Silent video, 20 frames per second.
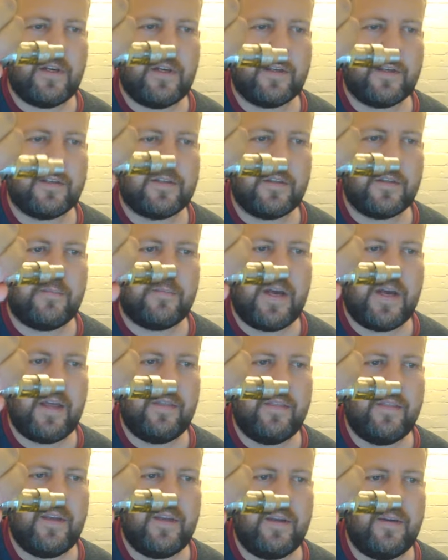clicks of the
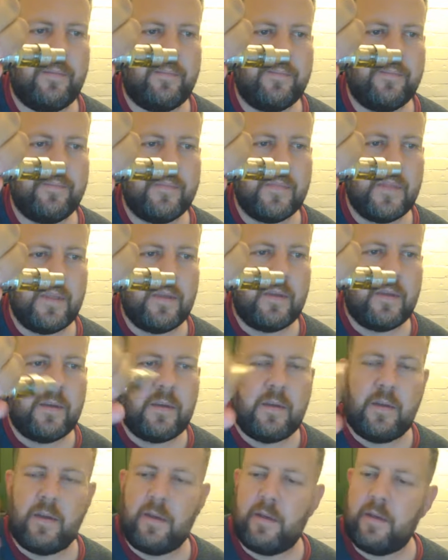button there.
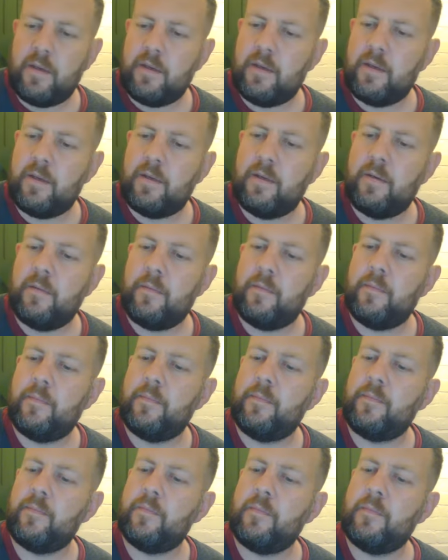
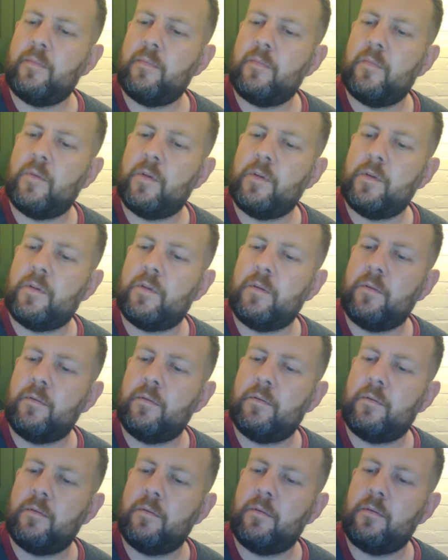1, 2,
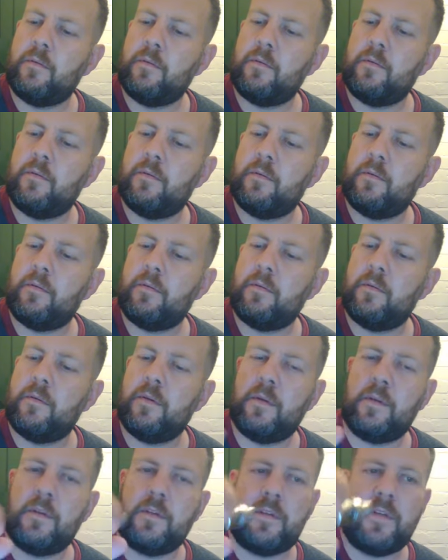3,
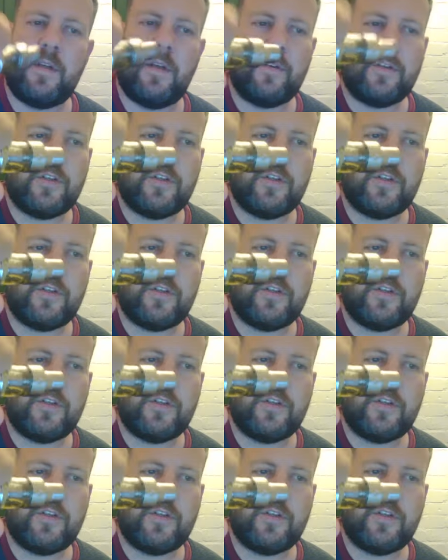and it's now